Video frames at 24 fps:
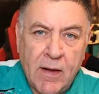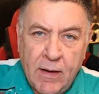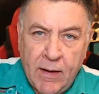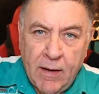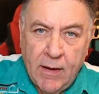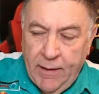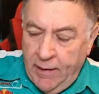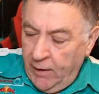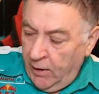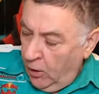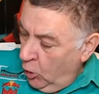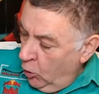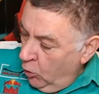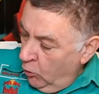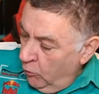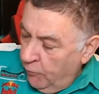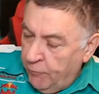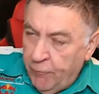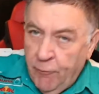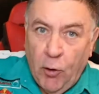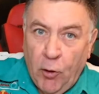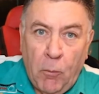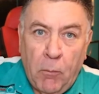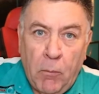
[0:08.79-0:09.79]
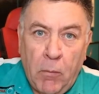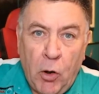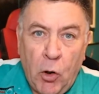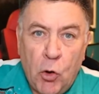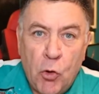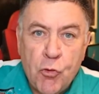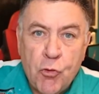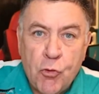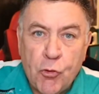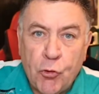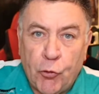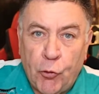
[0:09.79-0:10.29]
and I got from
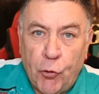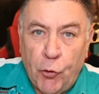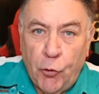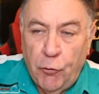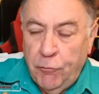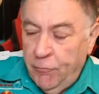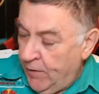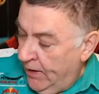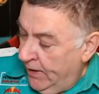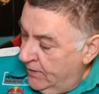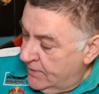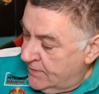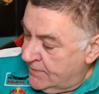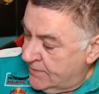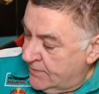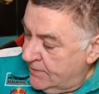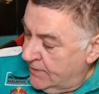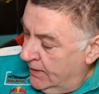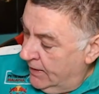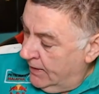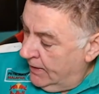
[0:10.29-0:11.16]
Screwfix.